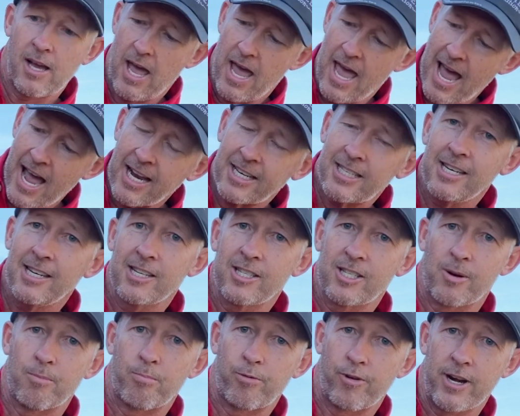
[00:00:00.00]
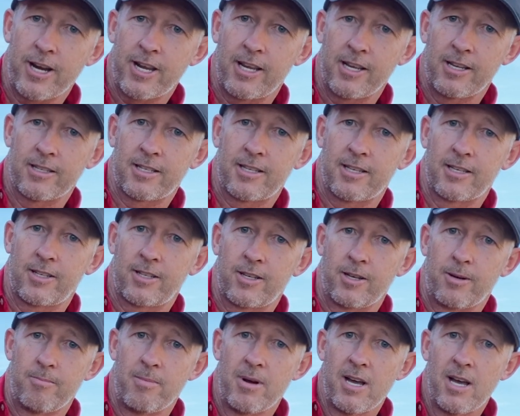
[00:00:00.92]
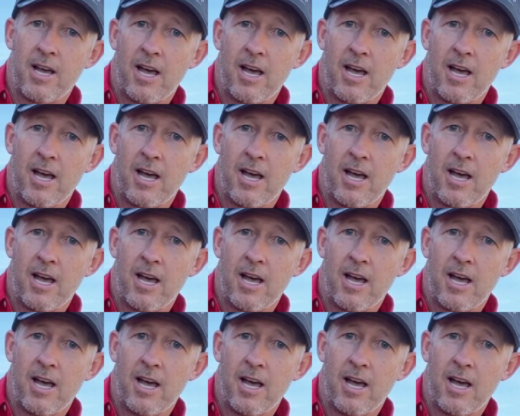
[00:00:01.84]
acting as a braking system